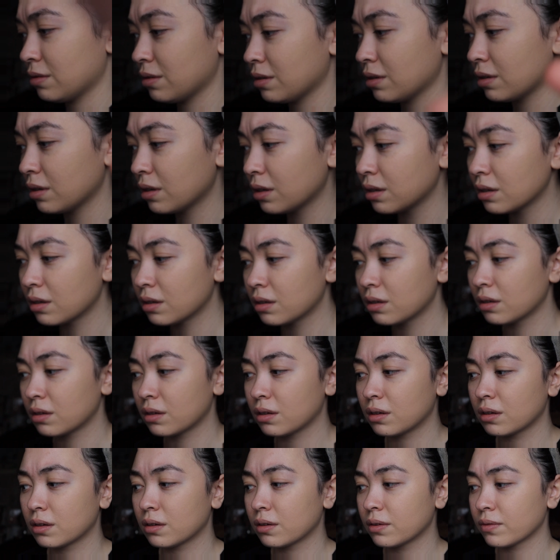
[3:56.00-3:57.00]

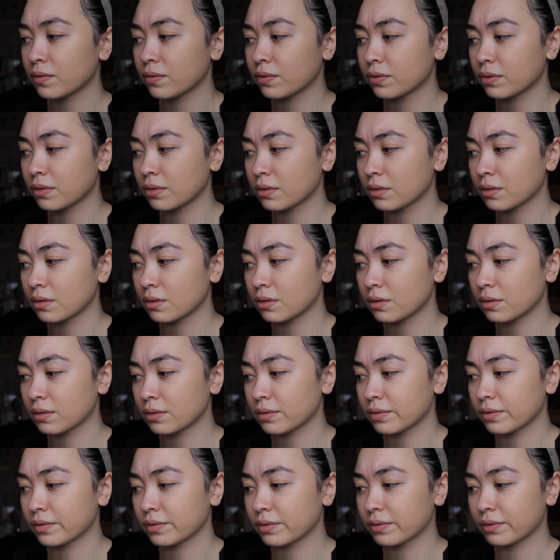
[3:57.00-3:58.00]

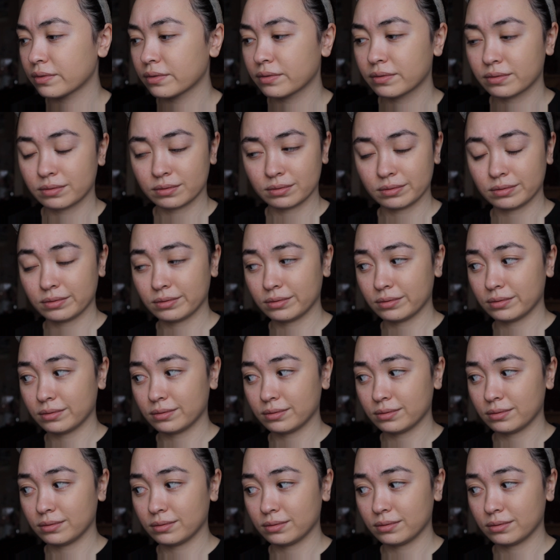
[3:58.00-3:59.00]

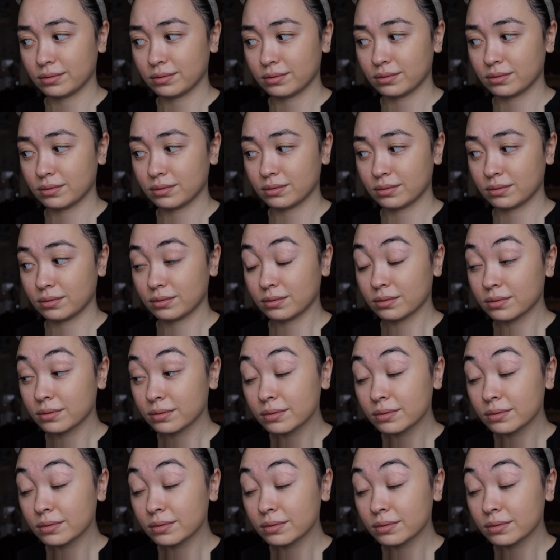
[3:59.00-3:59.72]
Nothing is said.